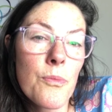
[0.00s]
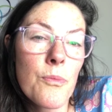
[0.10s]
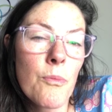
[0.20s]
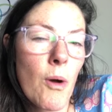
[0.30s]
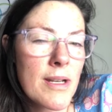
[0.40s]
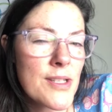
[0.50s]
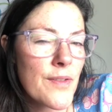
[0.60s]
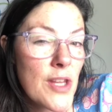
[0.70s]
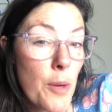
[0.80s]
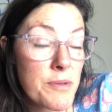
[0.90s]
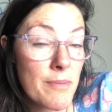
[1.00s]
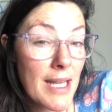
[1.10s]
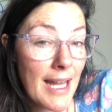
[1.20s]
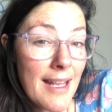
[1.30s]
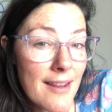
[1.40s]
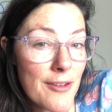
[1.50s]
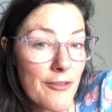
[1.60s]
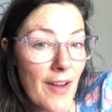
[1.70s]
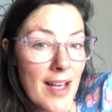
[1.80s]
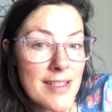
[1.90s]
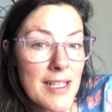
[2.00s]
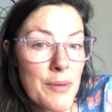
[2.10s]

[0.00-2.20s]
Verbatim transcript: what is sort of the optimum length of fasting